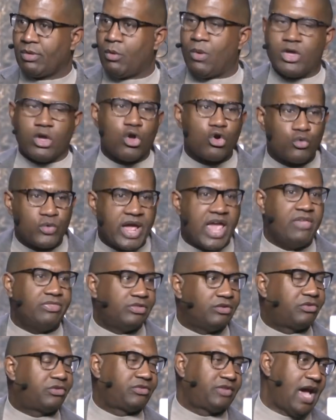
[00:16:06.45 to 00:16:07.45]
When you
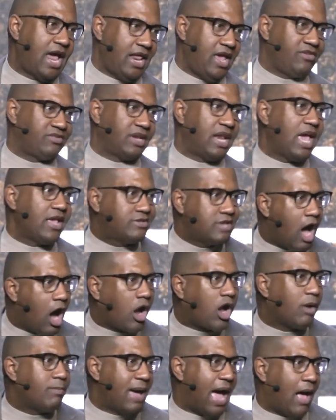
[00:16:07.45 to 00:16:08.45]
read the studies and they
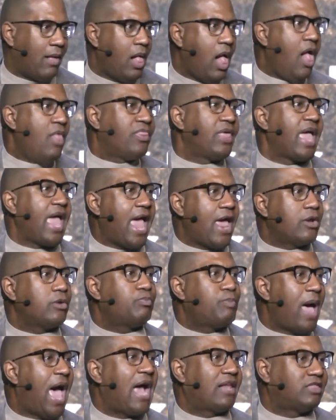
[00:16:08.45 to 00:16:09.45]
talk about the
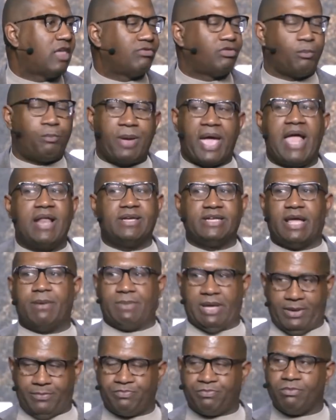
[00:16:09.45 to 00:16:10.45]
impact of the
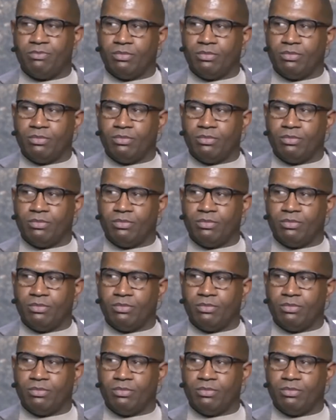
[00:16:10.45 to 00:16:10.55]
pandemic,